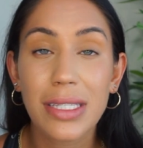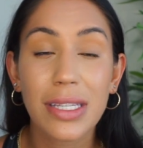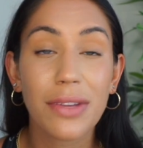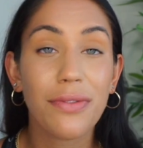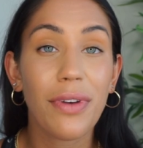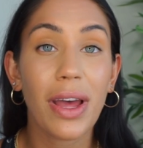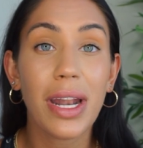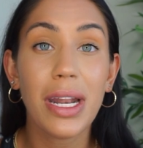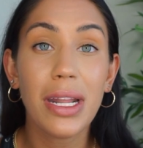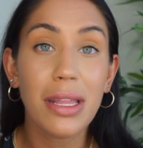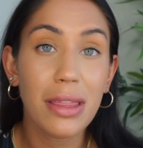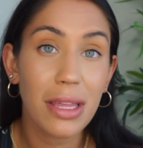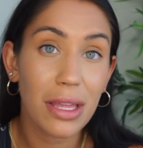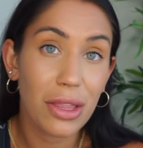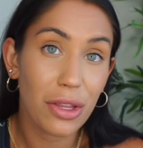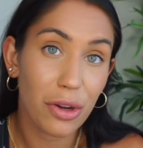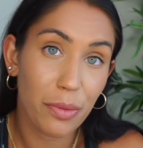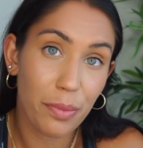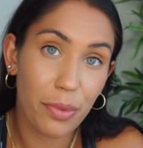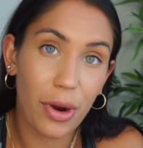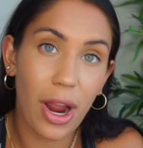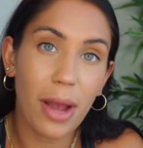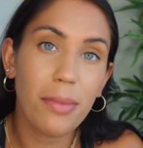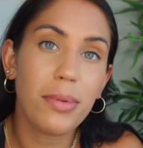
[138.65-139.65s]
If anything, they're
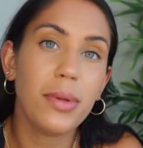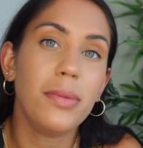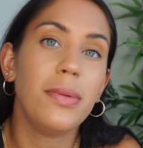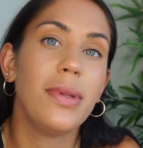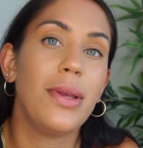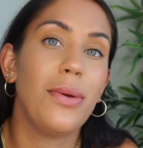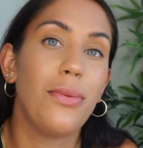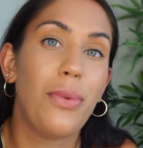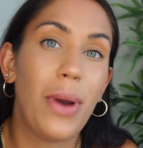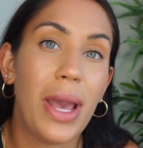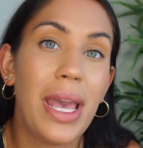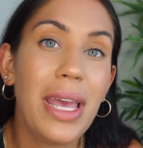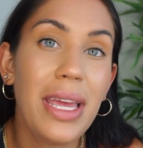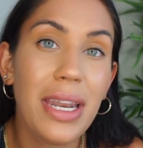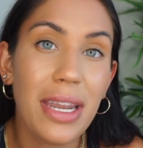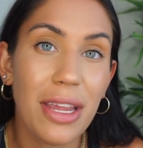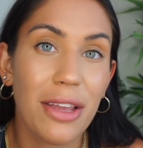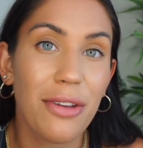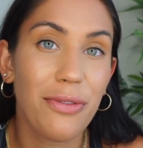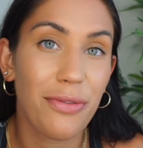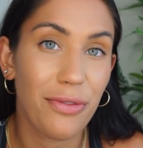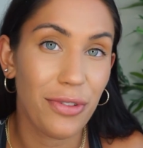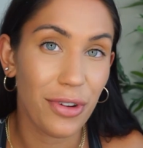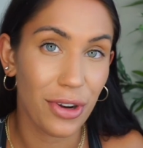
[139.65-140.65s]
probably
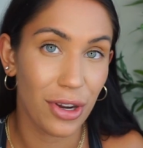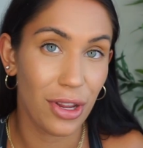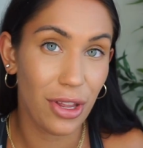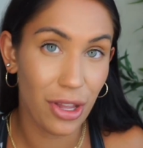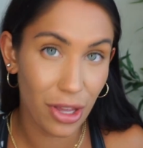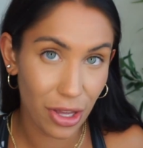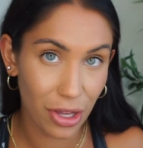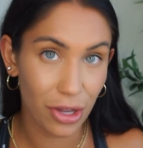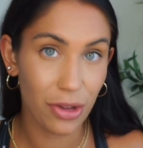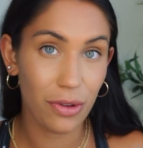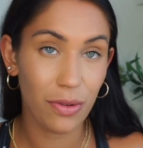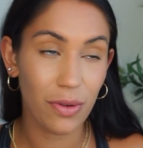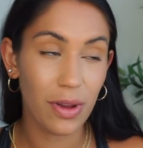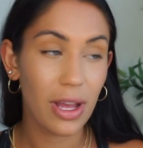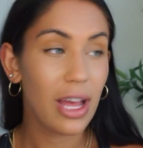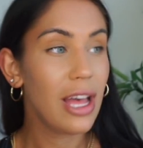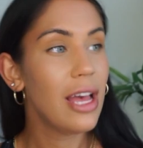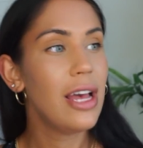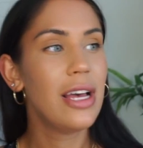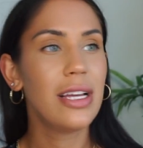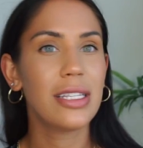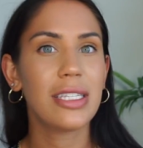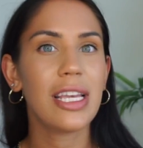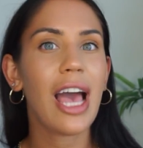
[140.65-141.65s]
waiting for you
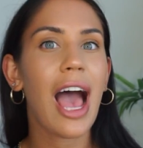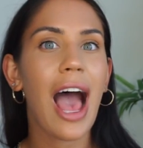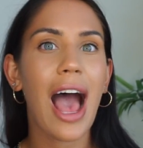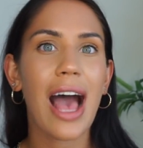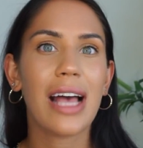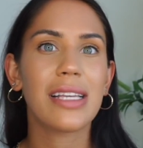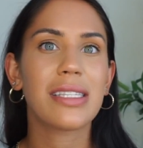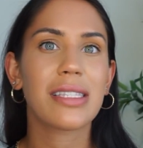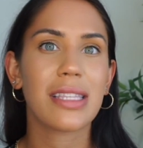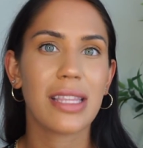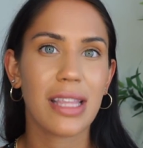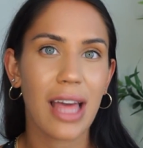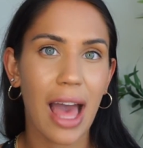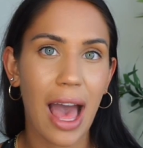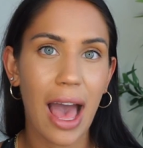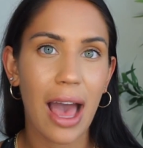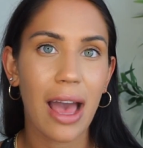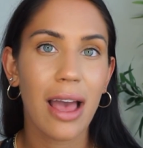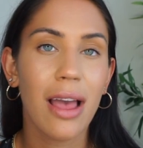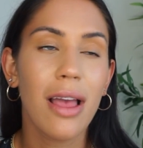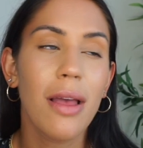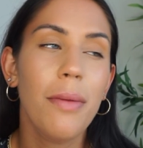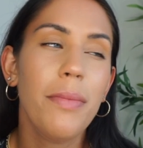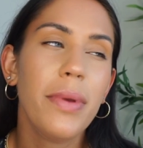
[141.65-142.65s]
to ask
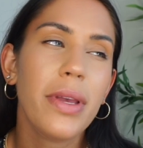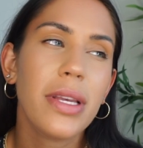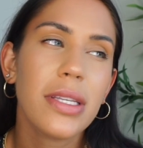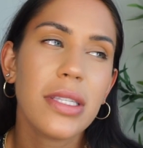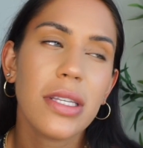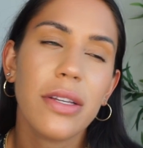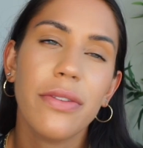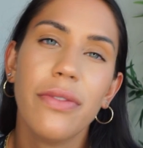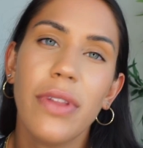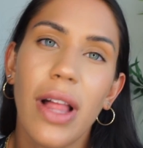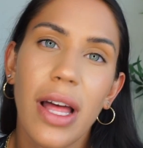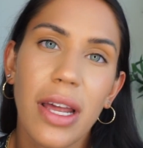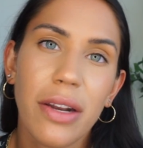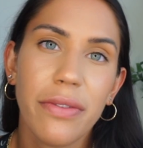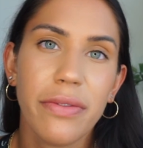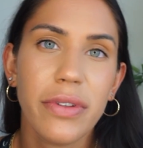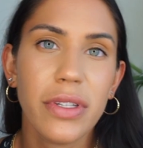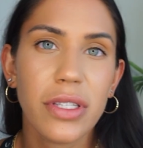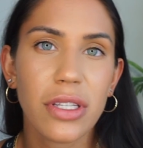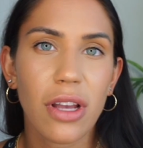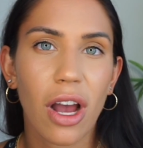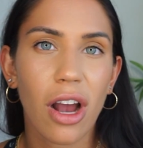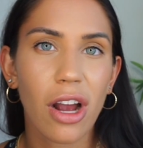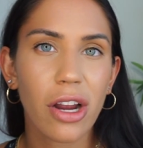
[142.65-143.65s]
that, because a lot of
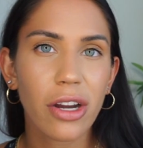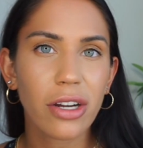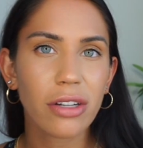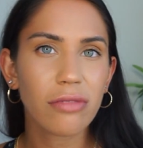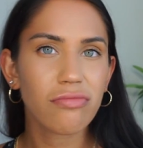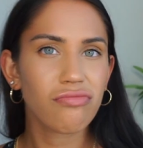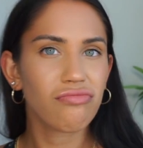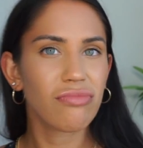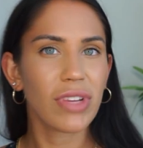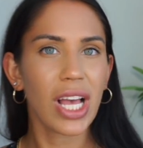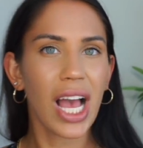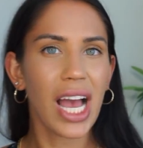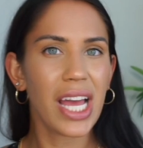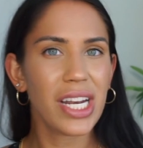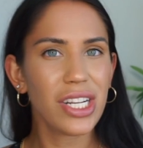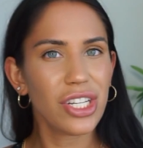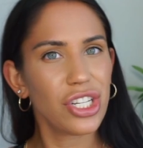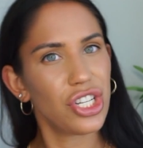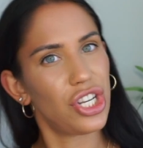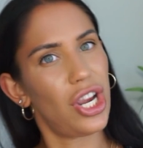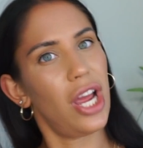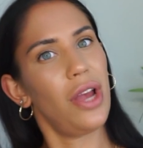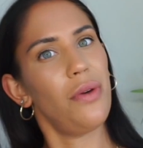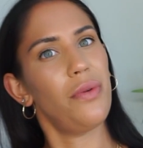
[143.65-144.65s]
us are kind of
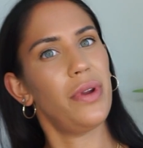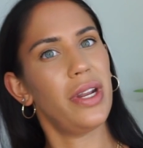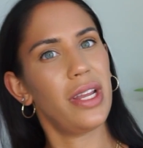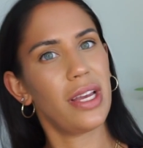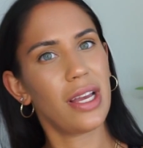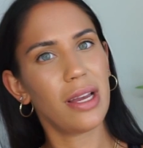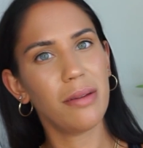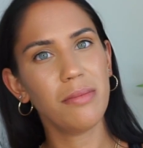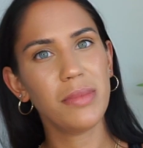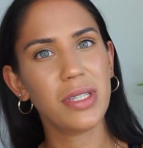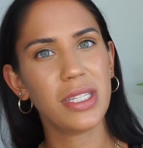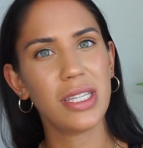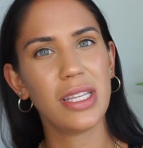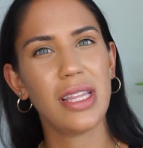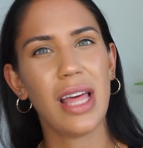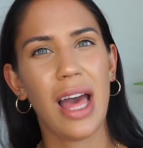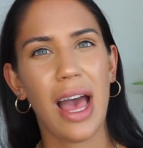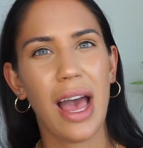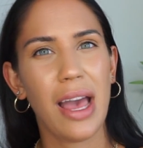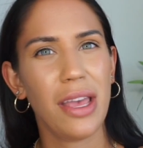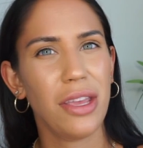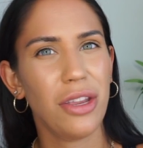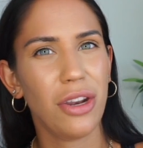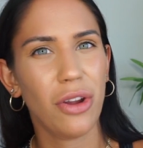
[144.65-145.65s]
shy when it comes to
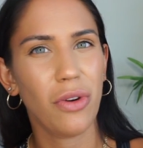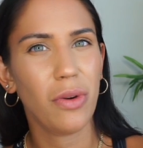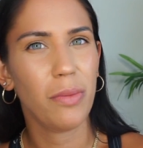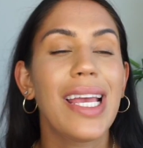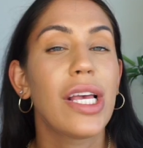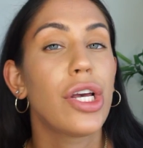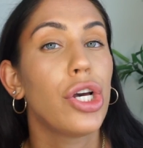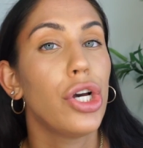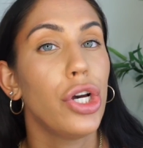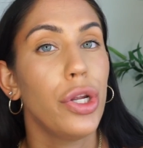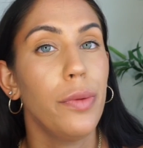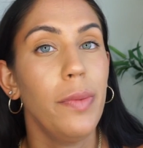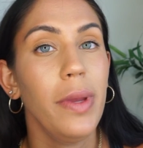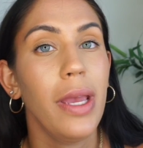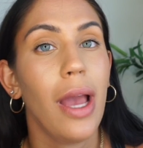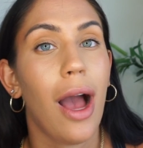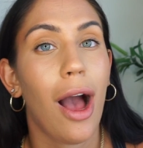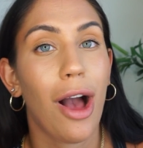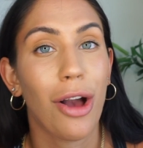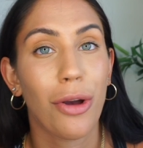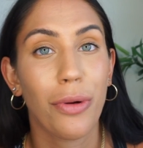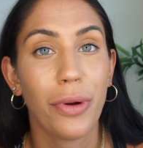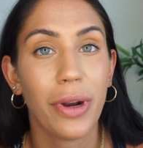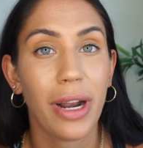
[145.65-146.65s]
that, you know? It could be
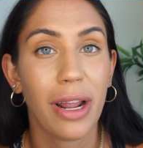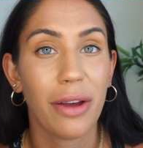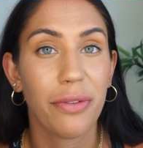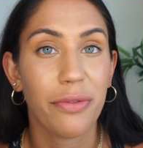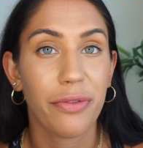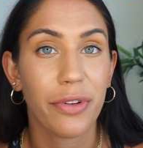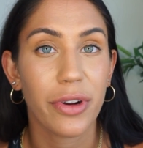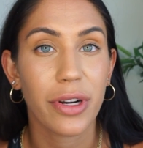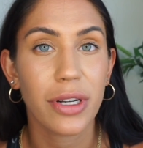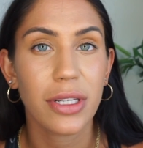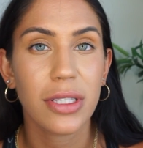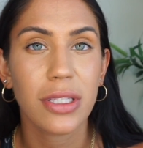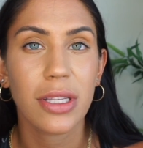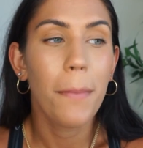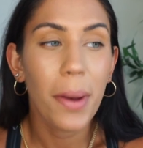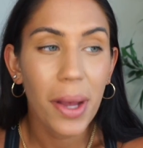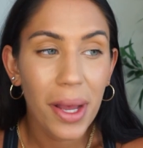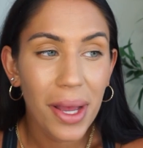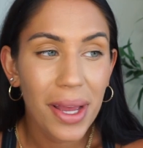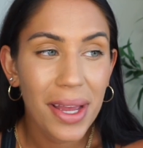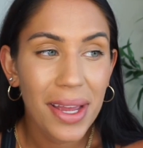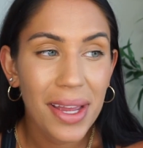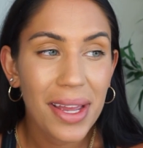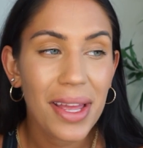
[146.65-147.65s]
awkward at first,
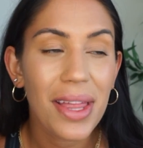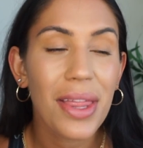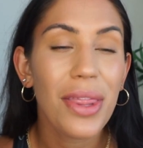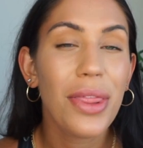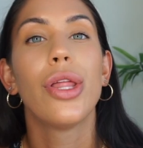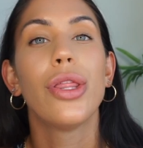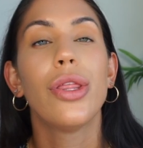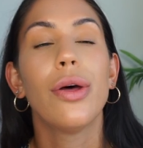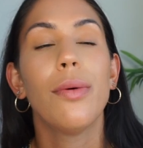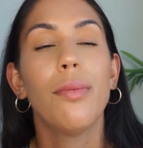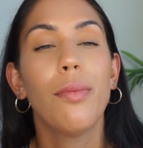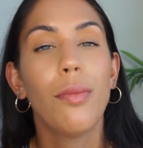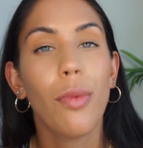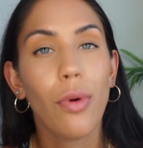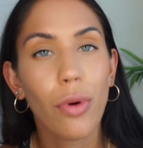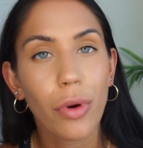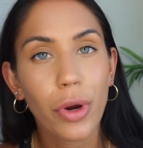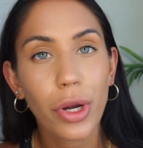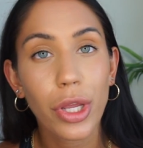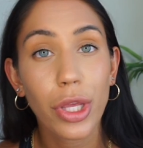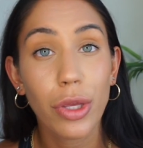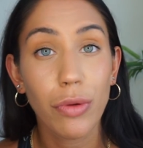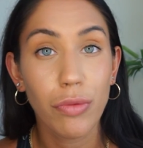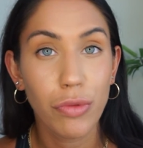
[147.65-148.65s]
but the
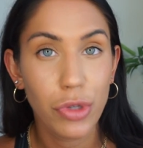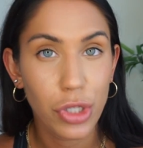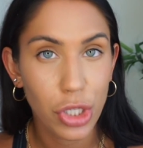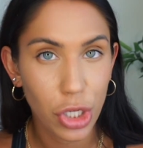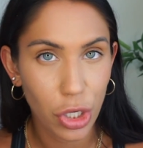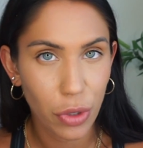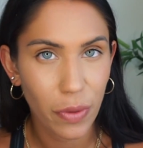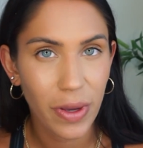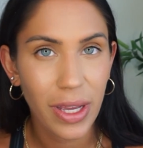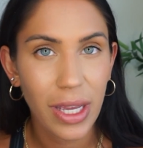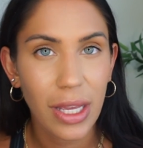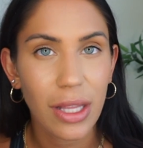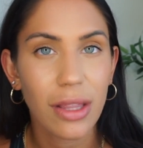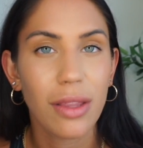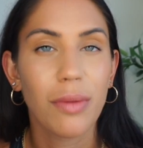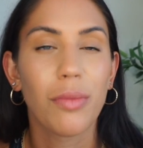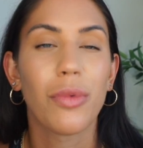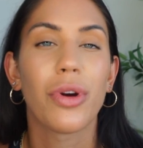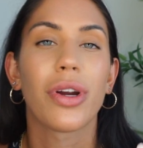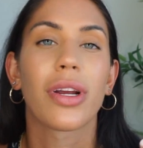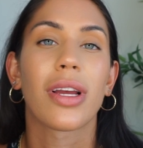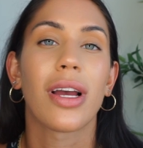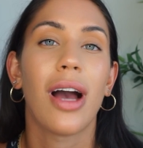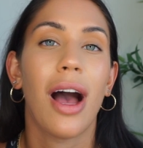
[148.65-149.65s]
more you do it, the
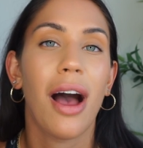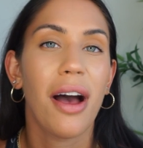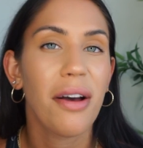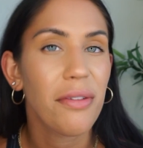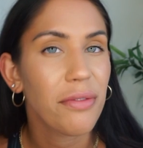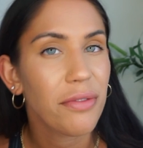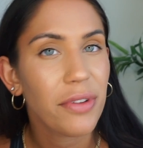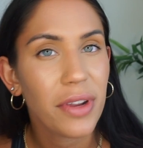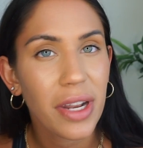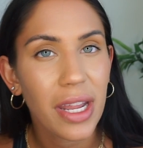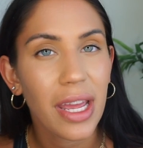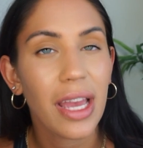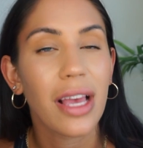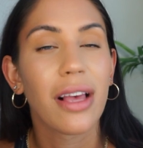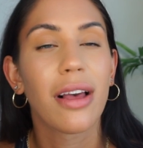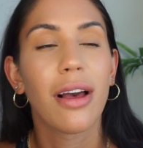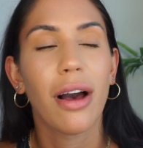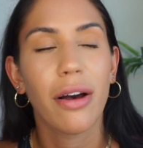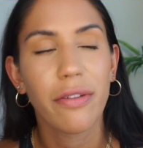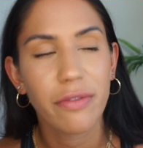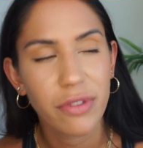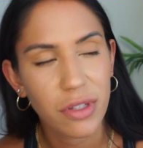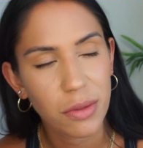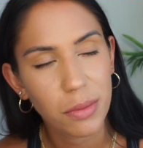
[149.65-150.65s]
more confident and
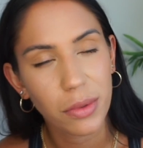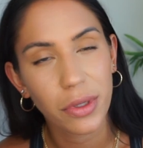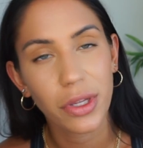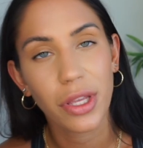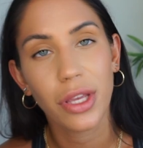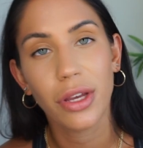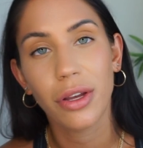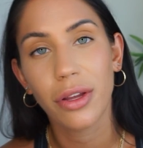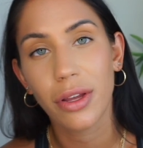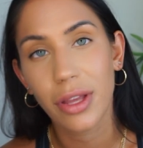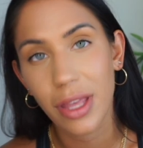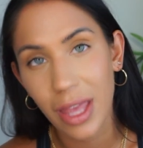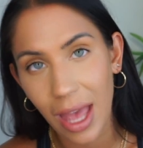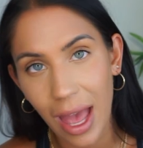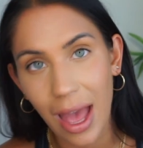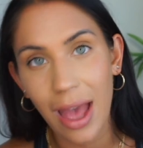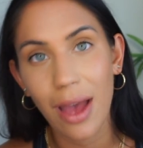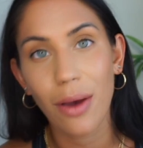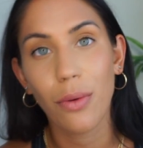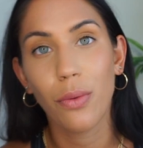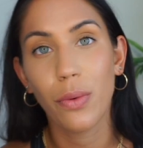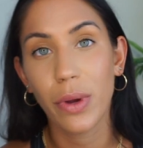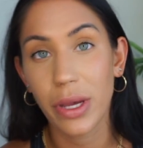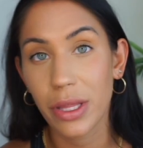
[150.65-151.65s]
comfortable you'll
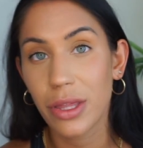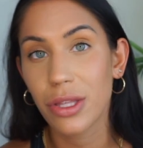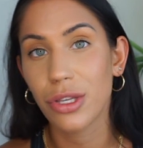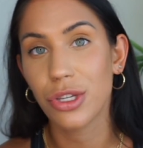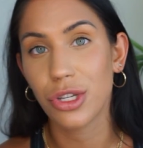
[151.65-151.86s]
get with